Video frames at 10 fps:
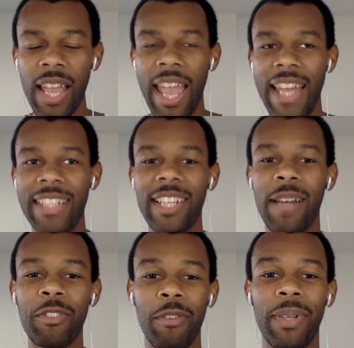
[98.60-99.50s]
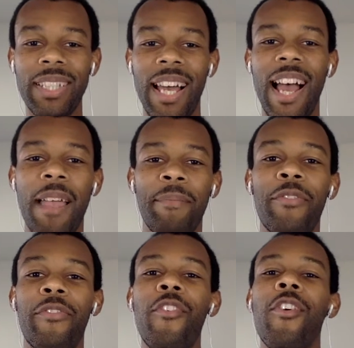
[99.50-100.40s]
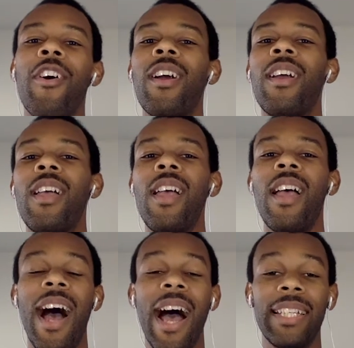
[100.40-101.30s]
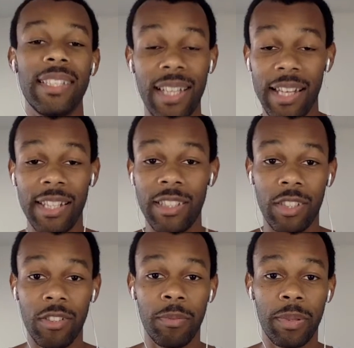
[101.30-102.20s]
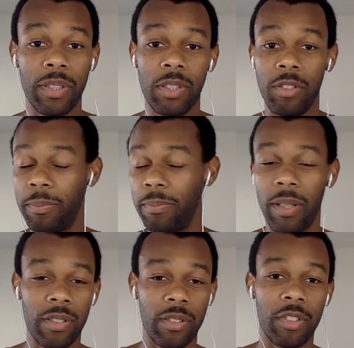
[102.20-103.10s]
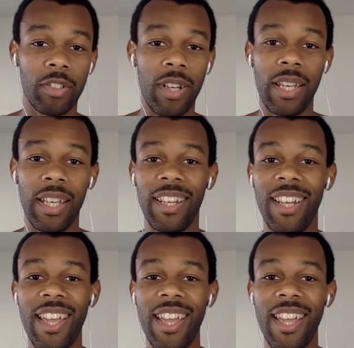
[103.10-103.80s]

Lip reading: and this comes from a time before I decided to pursue personal training.